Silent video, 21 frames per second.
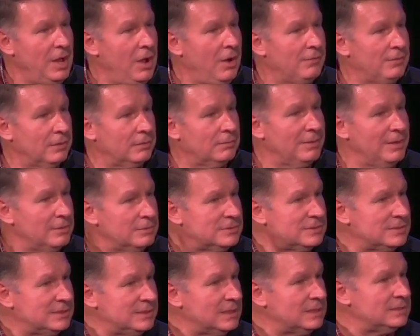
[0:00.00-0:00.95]
over
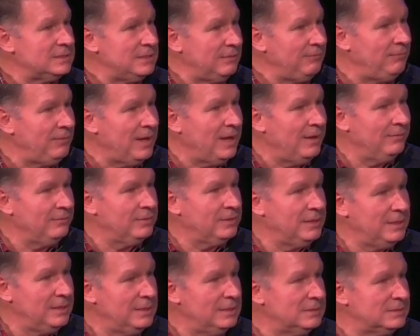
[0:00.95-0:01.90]
365
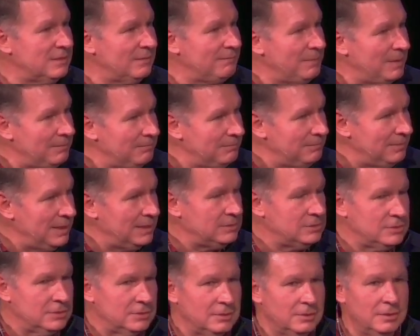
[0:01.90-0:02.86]
kids have been
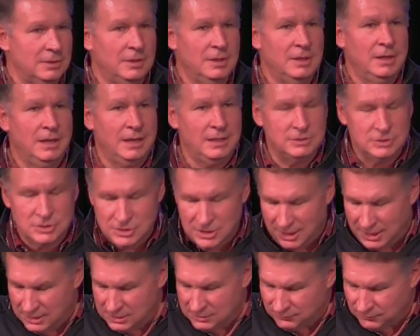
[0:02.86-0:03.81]
mentored and
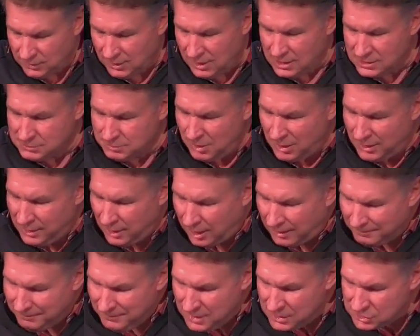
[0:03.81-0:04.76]
changed for the gospel. And
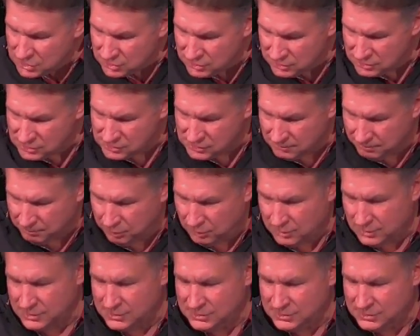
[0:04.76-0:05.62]
our mission supports